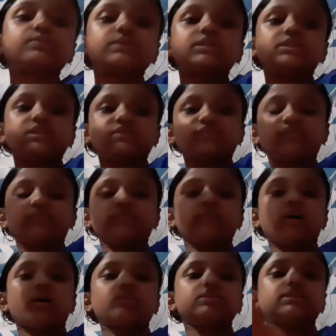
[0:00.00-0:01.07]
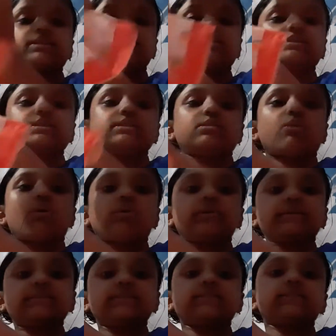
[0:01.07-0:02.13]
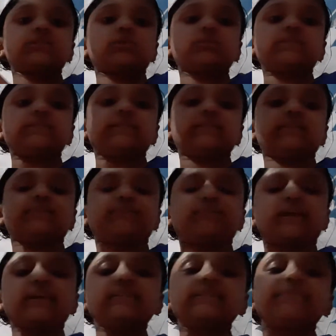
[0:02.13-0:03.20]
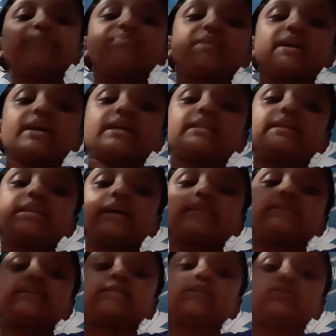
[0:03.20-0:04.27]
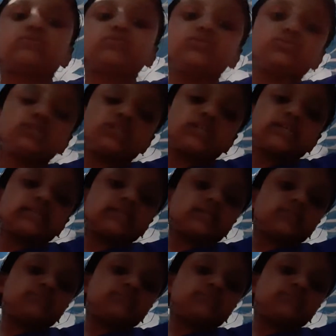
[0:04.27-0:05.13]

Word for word: with these flowers and this orange dotty place. And then as I told you, she has these